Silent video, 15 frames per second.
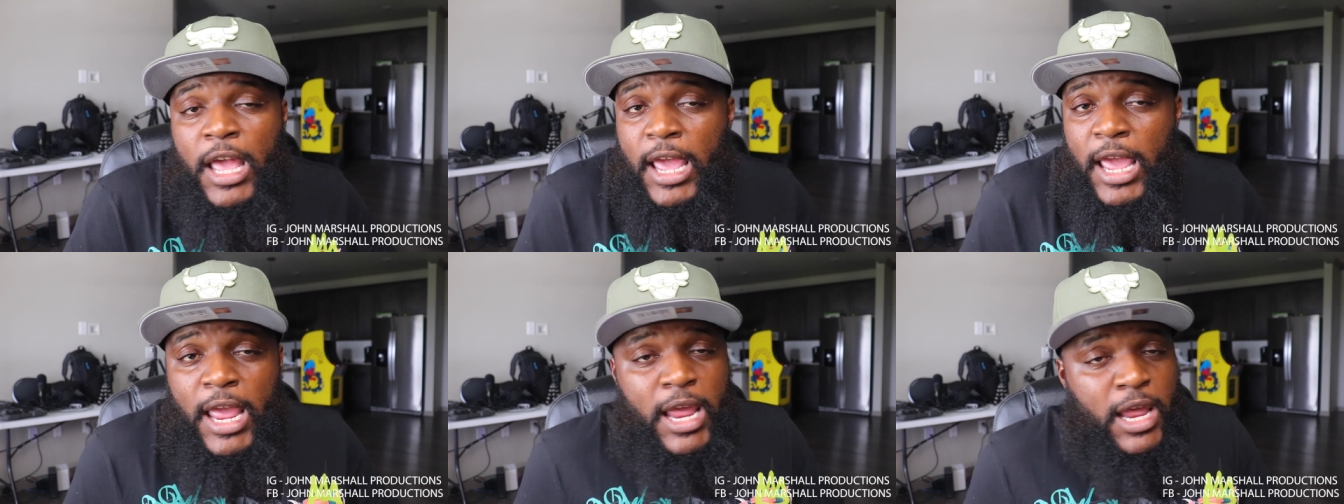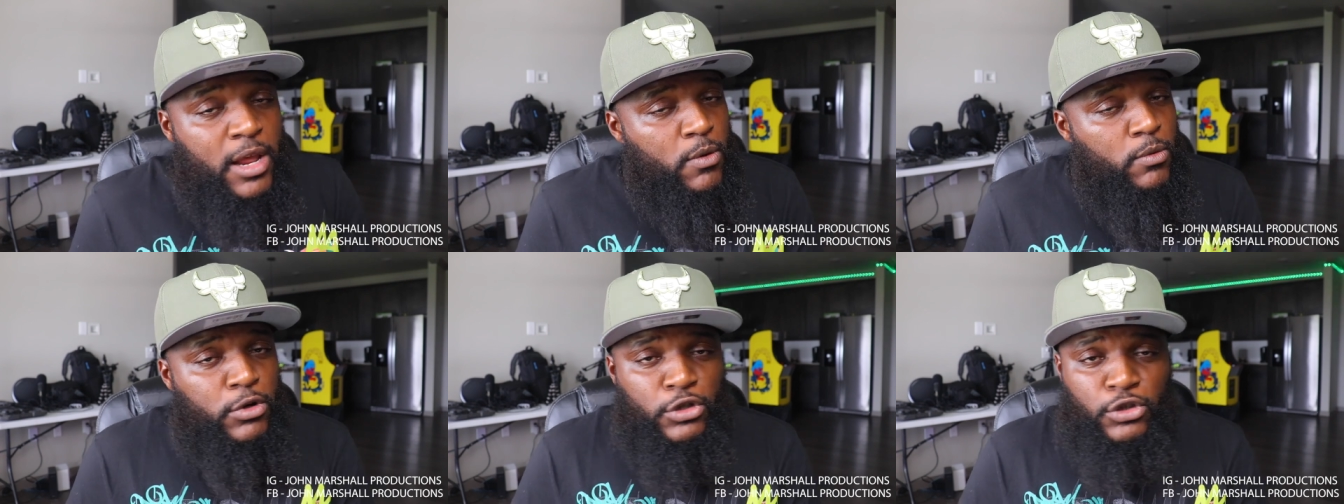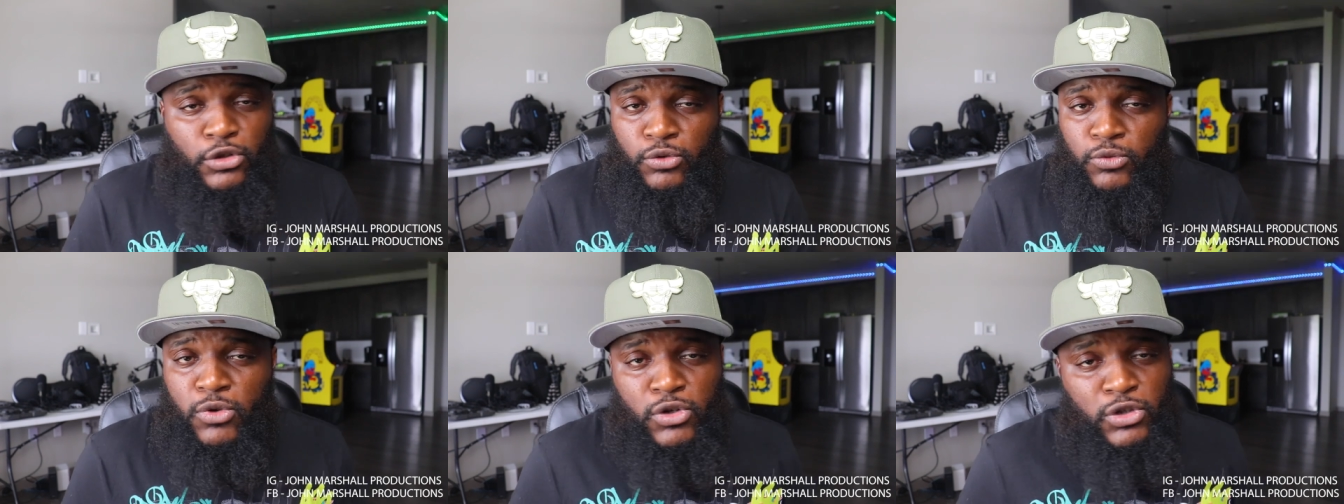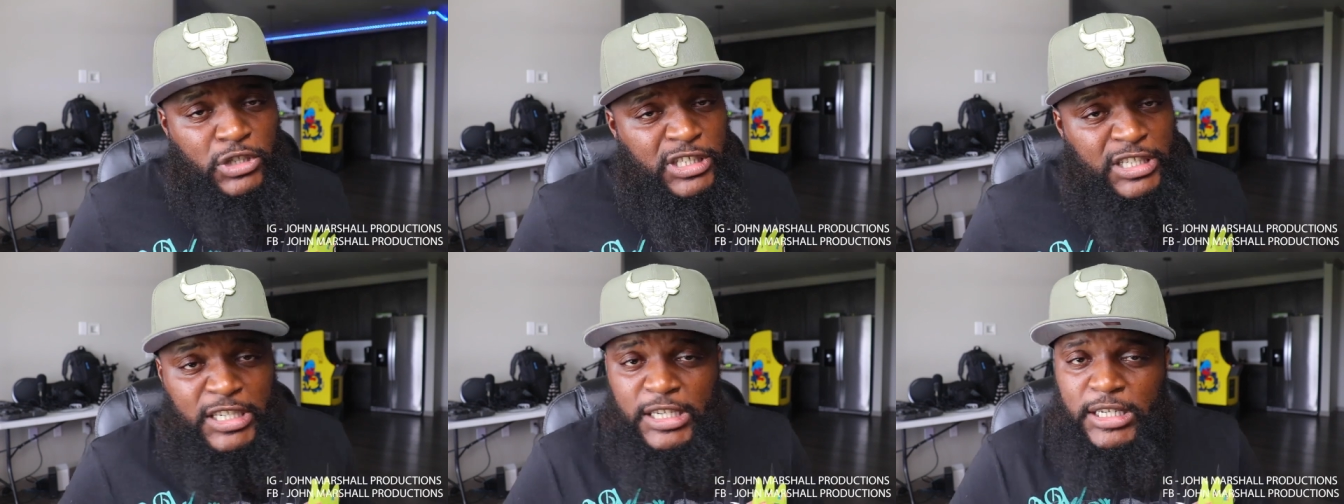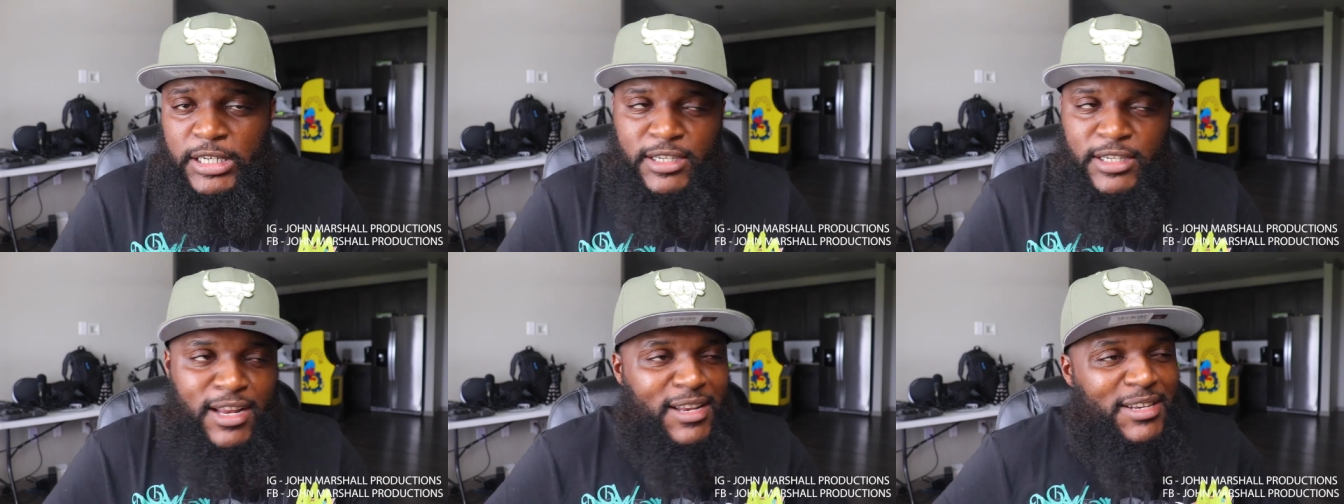Hey, what you wanna
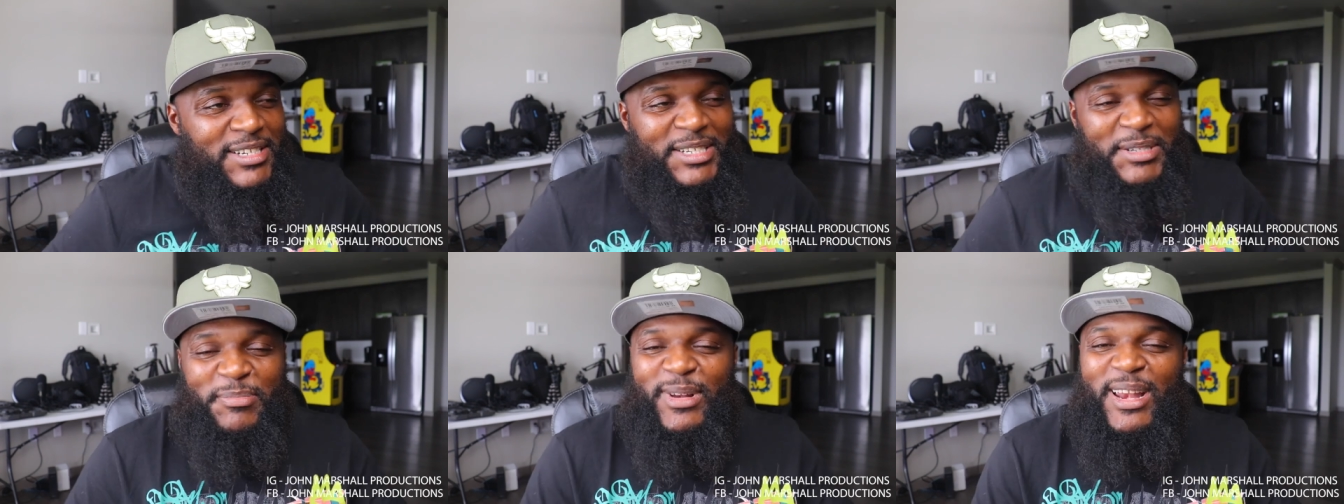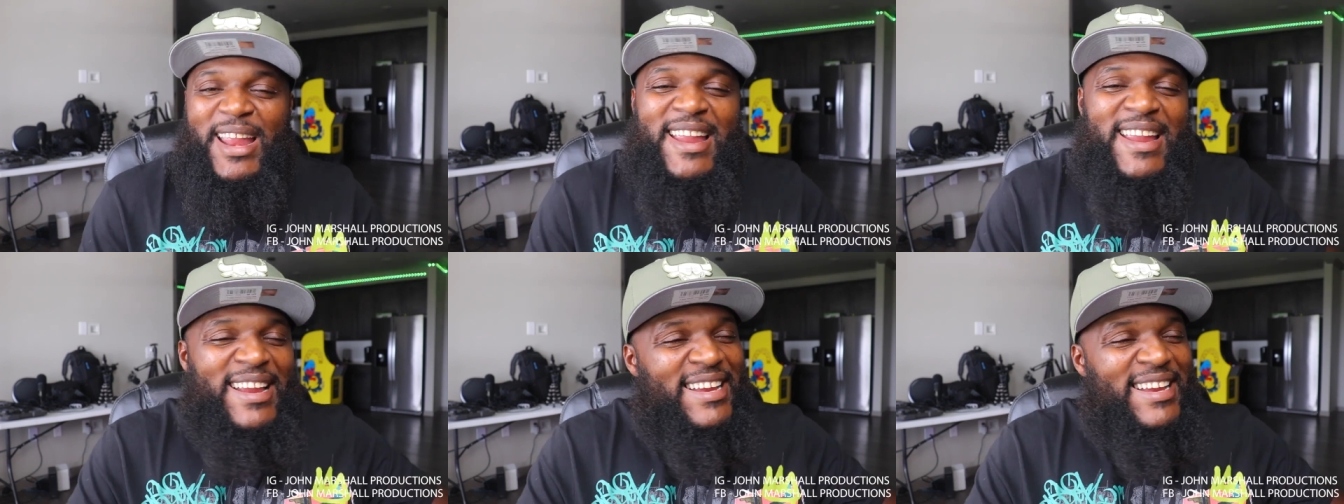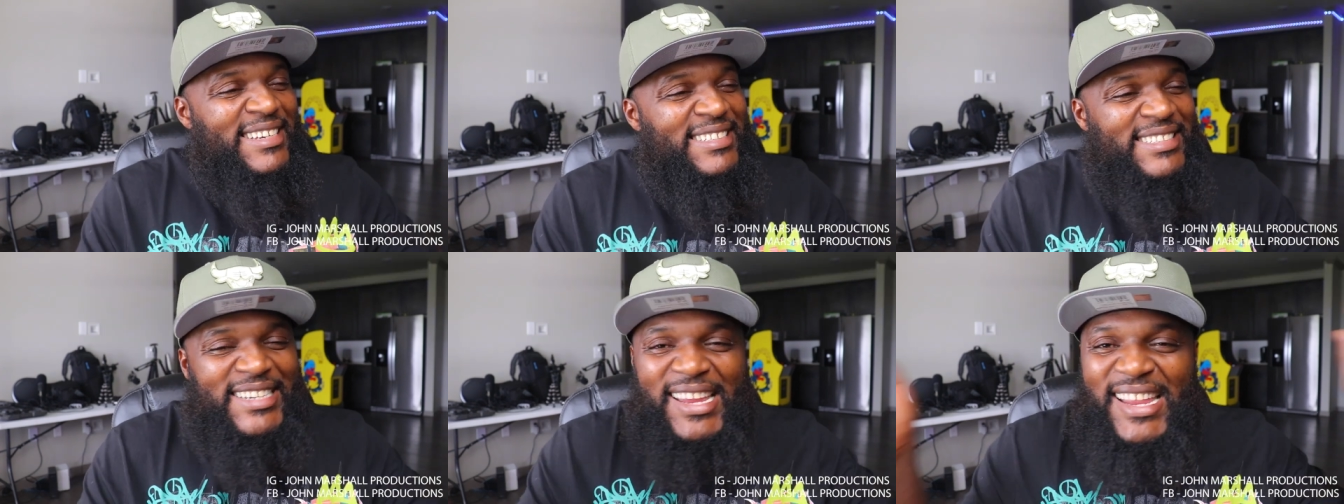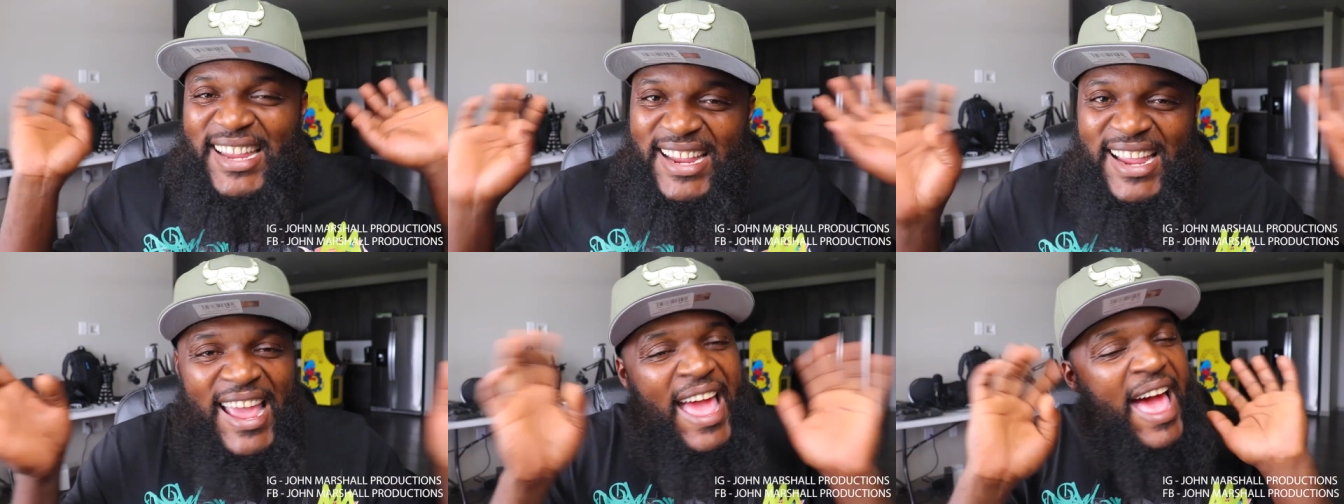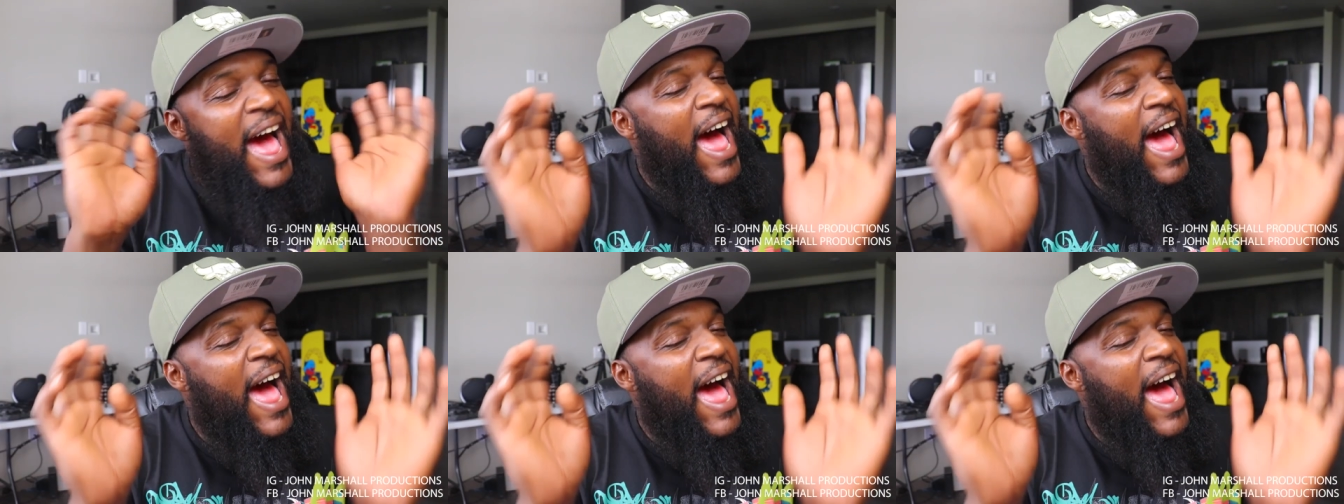see? Explain and say.